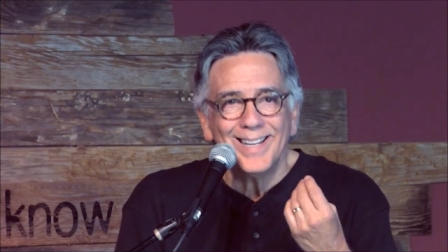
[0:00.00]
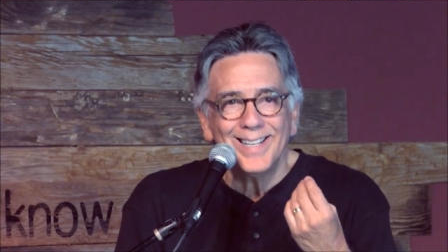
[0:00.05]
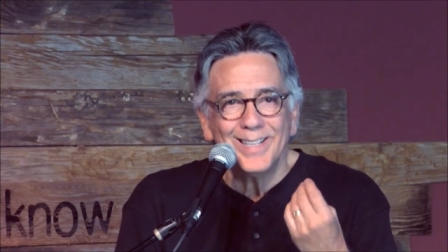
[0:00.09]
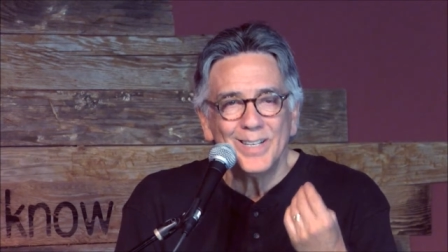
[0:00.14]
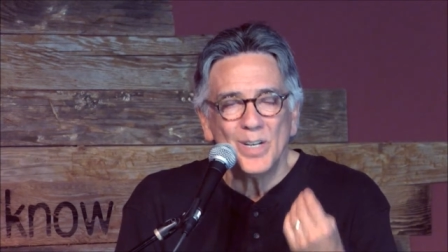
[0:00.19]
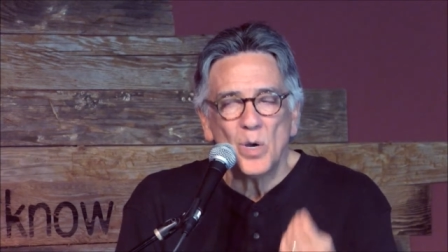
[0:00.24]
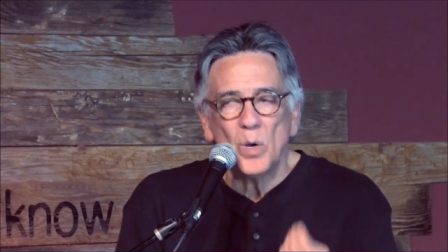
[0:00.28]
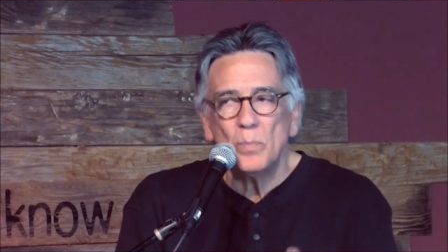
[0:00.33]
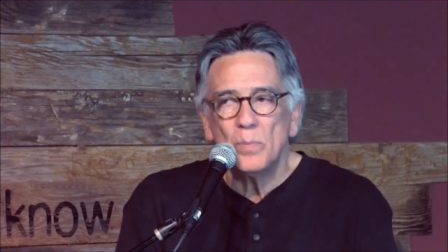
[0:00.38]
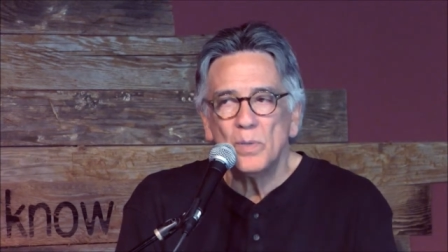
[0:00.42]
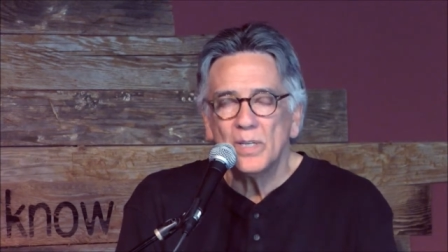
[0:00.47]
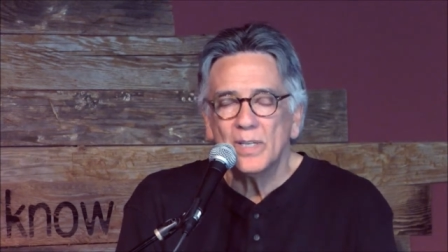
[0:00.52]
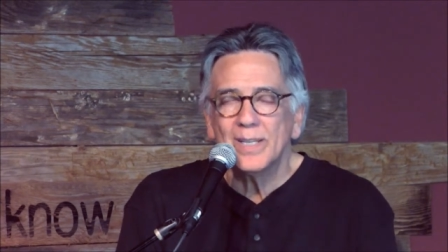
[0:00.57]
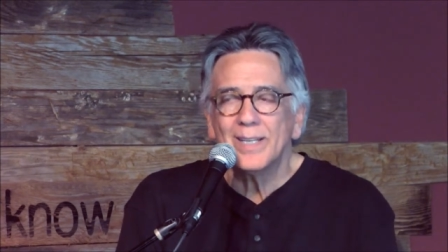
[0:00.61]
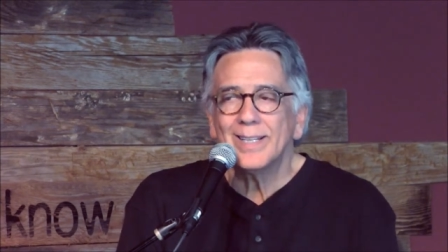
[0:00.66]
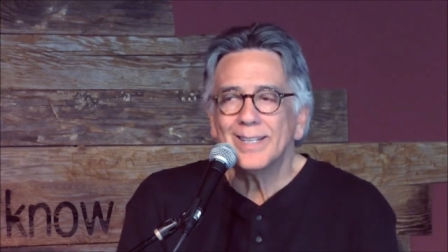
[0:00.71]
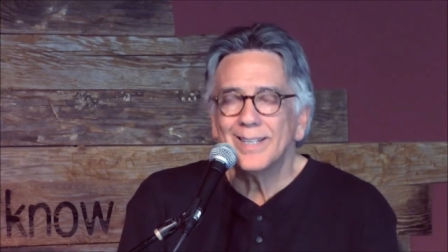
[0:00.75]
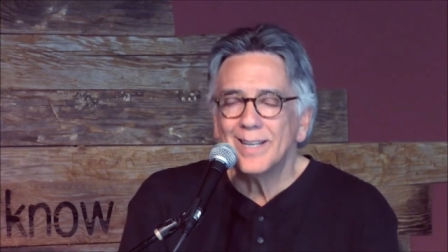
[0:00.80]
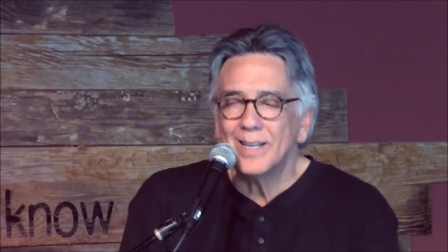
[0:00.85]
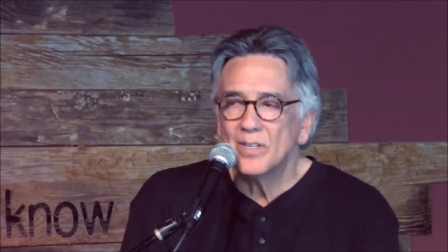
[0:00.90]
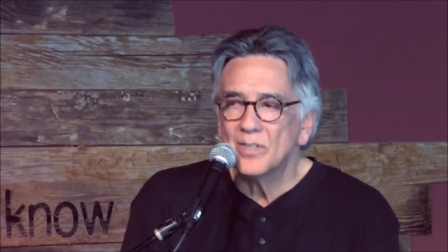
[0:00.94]
and an open
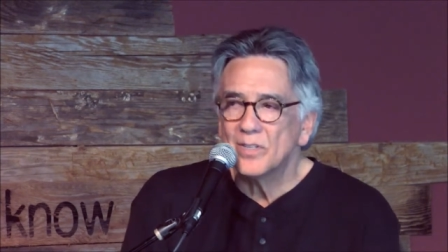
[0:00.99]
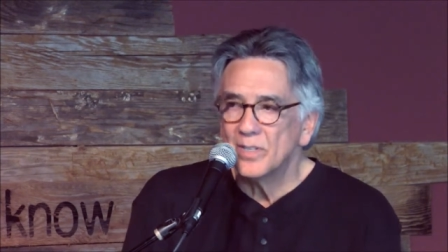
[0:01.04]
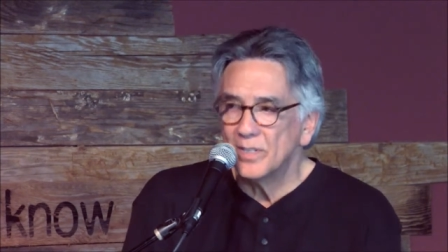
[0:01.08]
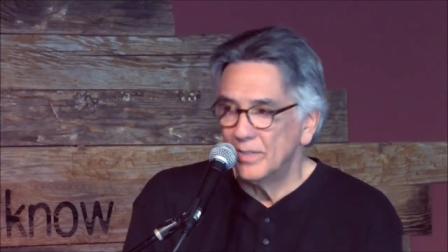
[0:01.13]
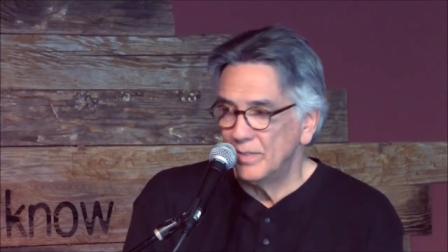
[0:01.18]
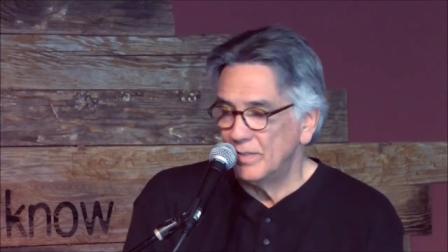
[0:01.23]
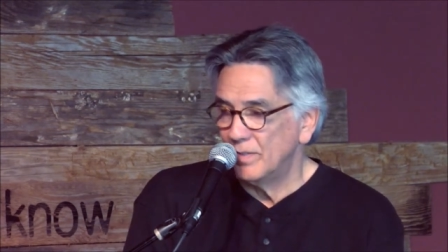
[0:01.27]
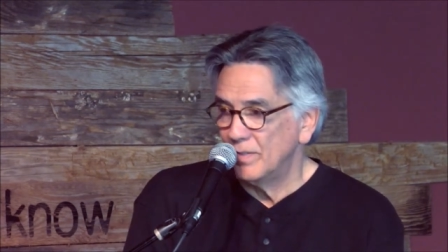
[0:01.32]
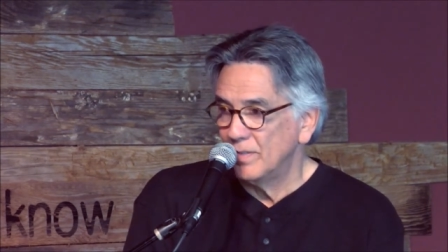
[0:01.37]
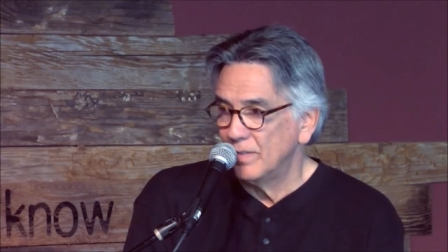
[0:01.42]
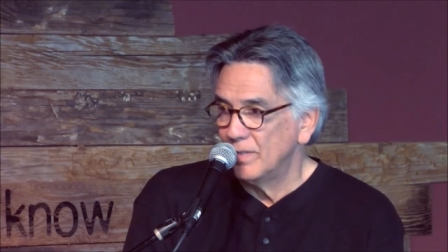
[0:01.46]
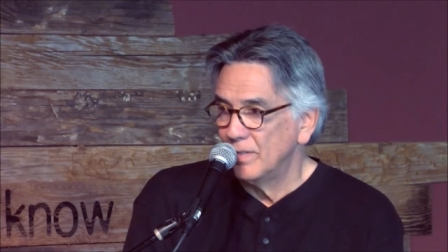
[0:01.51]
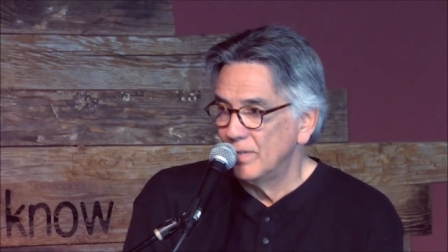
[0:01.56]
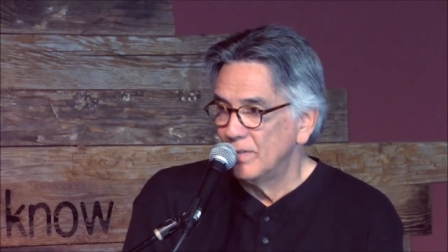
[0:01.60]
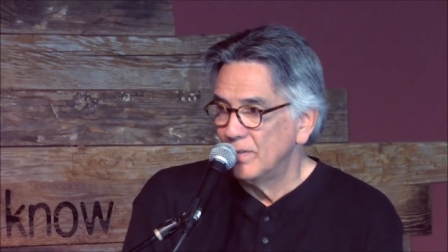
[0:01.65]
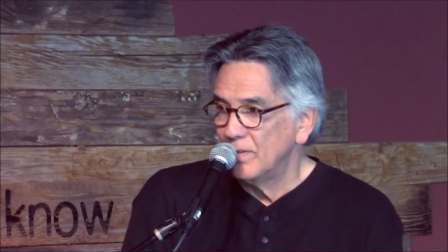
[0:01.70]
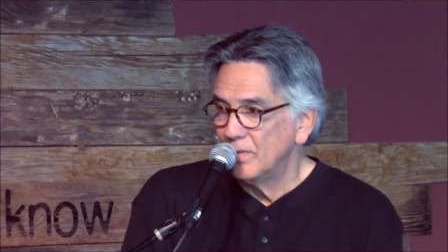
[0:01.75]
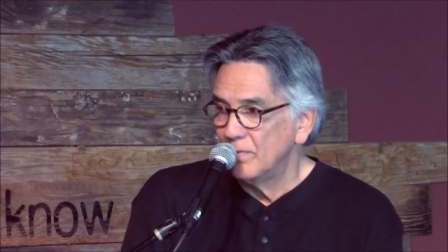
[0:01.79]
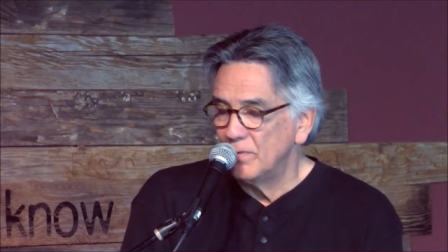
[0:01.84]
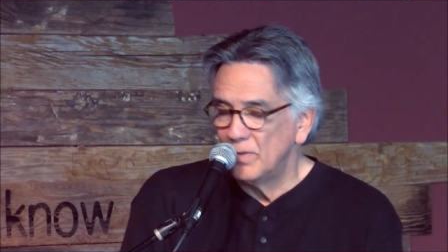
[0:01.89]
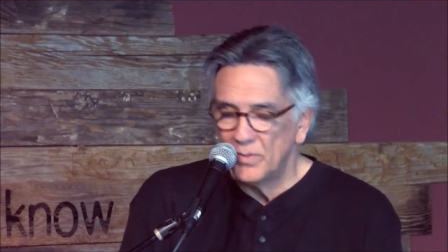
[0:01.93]
connection
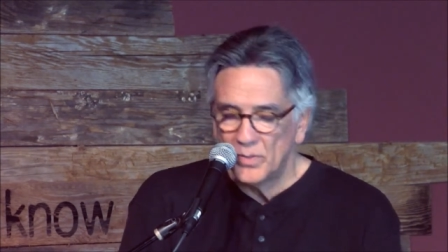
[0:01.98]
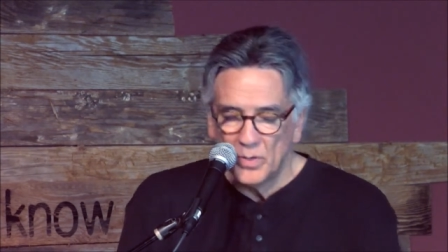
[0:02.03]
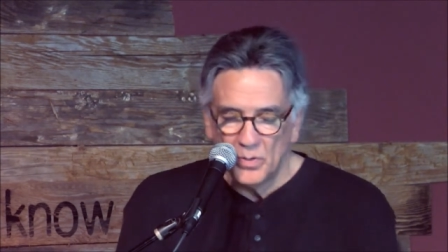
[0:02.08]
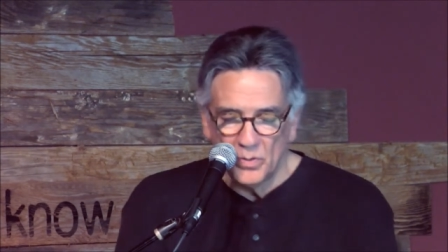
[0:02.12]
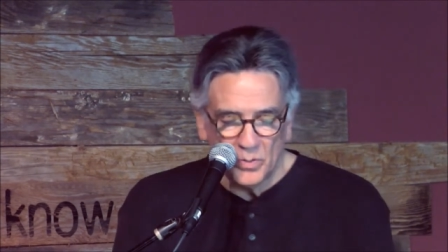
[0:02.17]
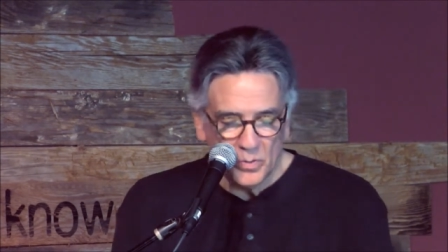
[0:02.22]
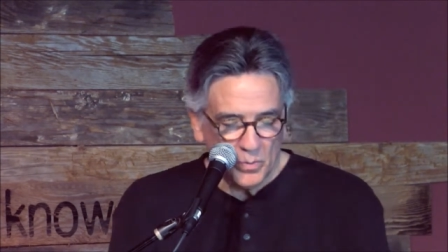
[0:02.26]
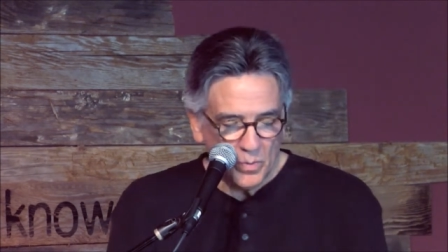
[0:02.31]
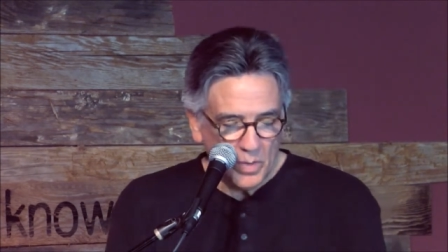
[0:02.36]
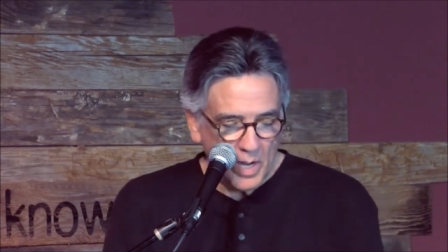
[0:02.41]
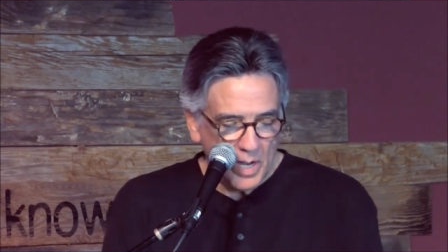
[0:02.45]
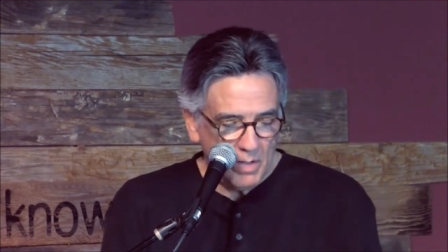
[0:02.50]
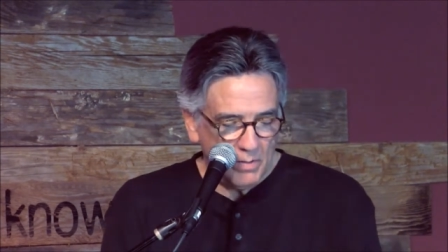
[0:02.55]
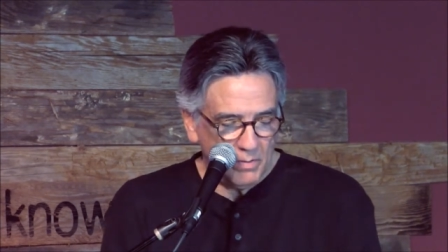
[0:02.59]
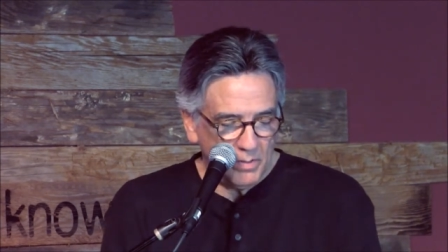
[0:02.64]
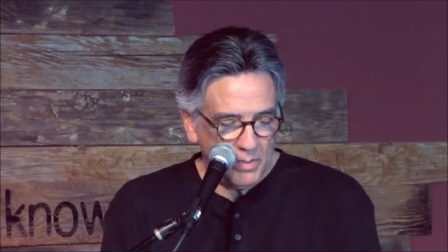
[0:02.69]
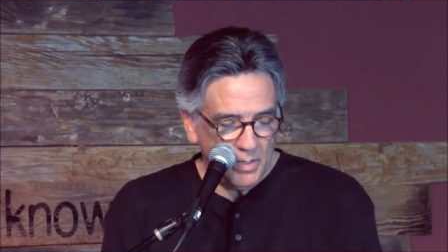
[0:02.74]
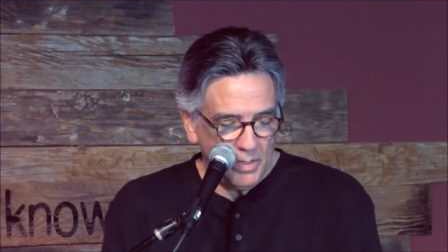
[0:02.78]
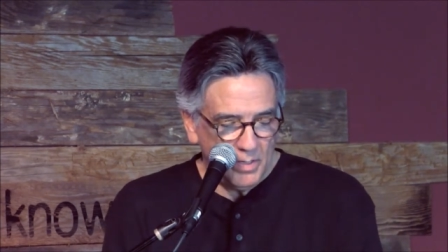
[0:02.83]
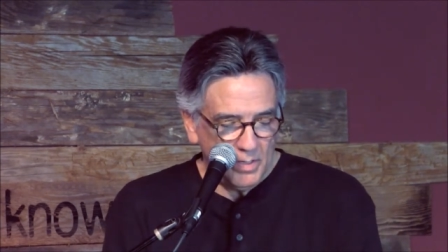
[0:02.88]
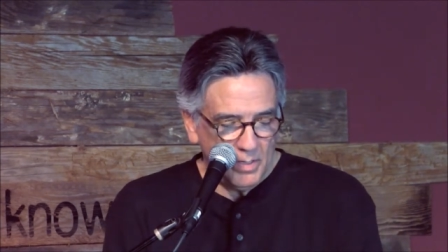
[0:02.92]
with those
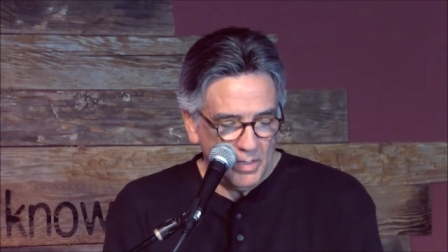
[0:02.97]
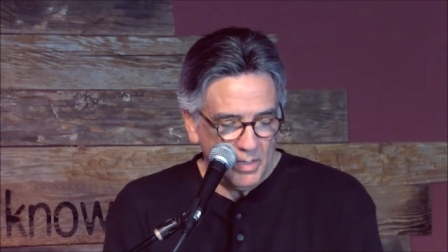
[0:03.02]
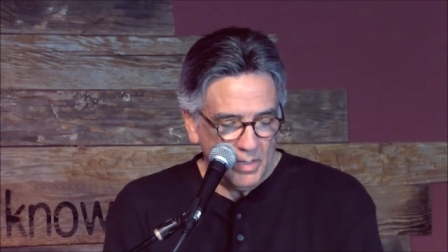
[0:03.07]
around.